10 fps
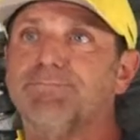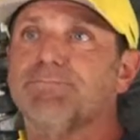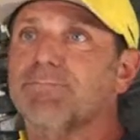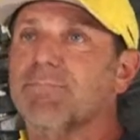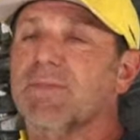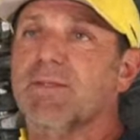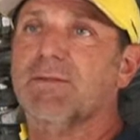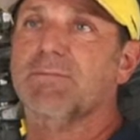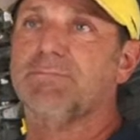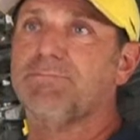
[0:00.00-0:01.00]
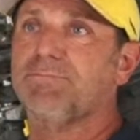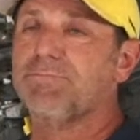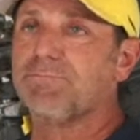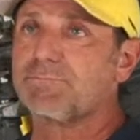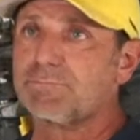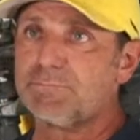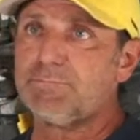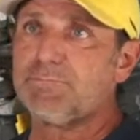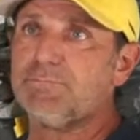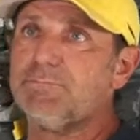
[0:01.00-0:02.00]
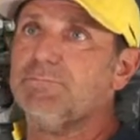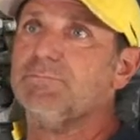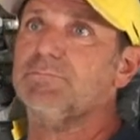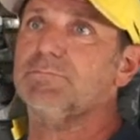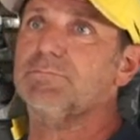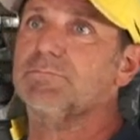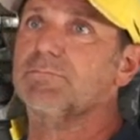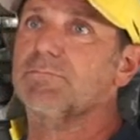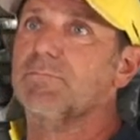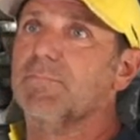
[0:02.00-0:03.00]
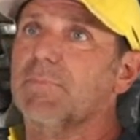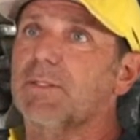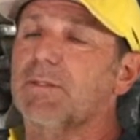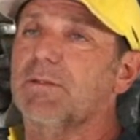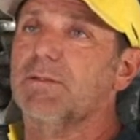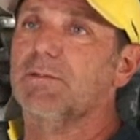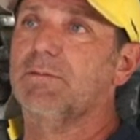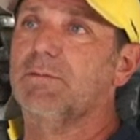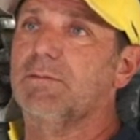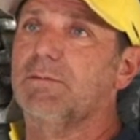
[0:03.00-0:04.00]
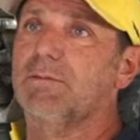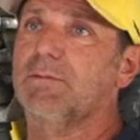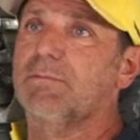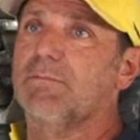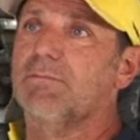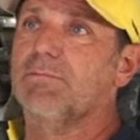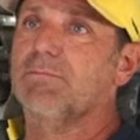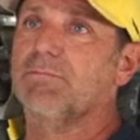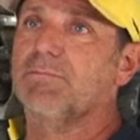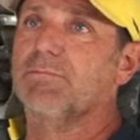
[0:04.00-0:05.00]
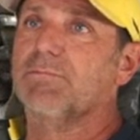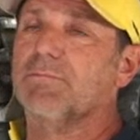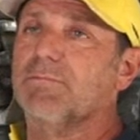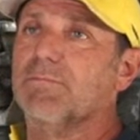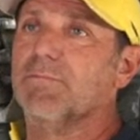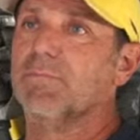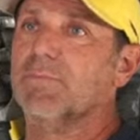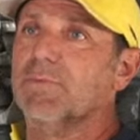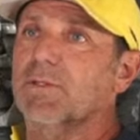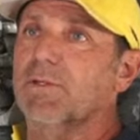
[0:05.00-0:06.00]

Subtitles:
Plus, when people do four-link the fronts of their Jeep, how often do they actually achieve the right geometry?